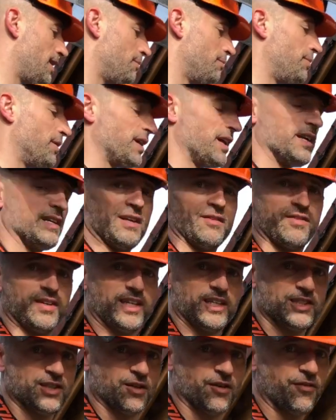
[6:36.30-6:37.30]
But I don't think
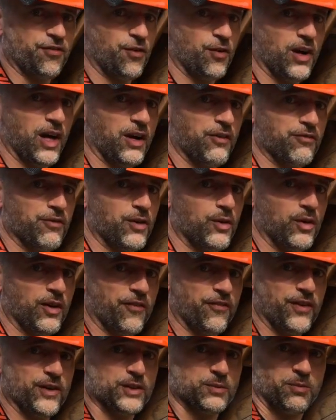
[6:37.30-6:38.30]
it's going to fall over at all. It
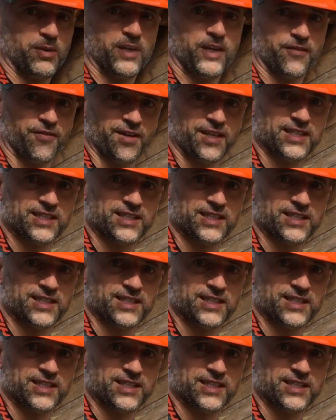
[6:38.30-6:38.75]
feels perfectly